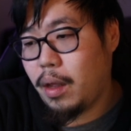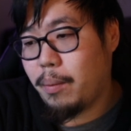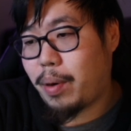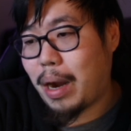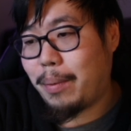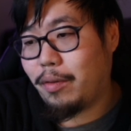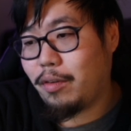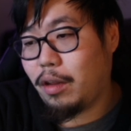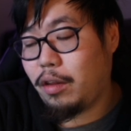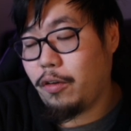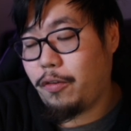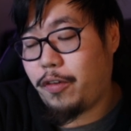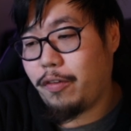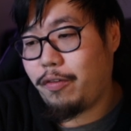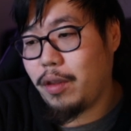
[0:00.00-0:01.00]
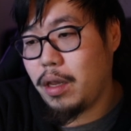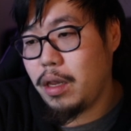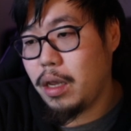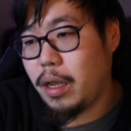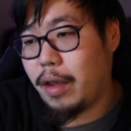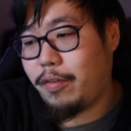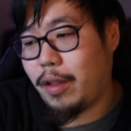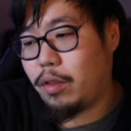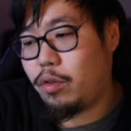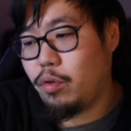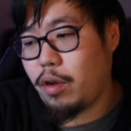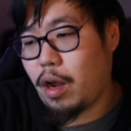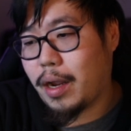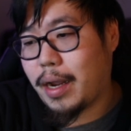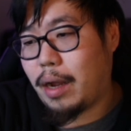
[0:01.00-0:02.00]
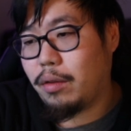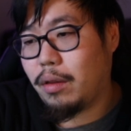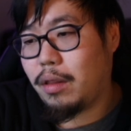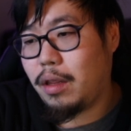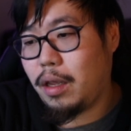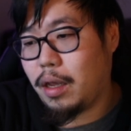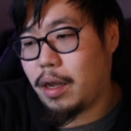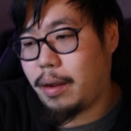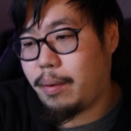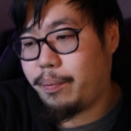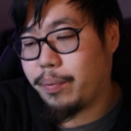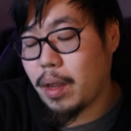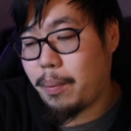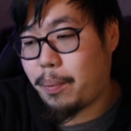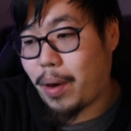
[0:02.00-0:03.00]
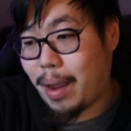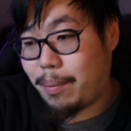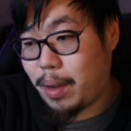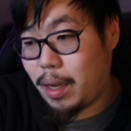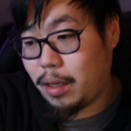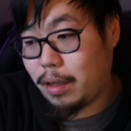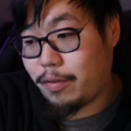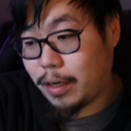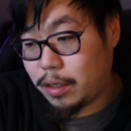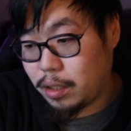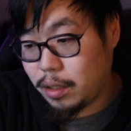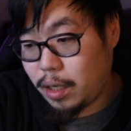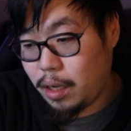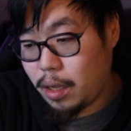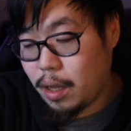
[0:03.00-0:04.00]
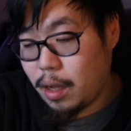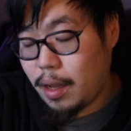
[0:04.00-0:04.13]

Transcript: Primate's gonna deal 50. If they do knock out the Primate eventually,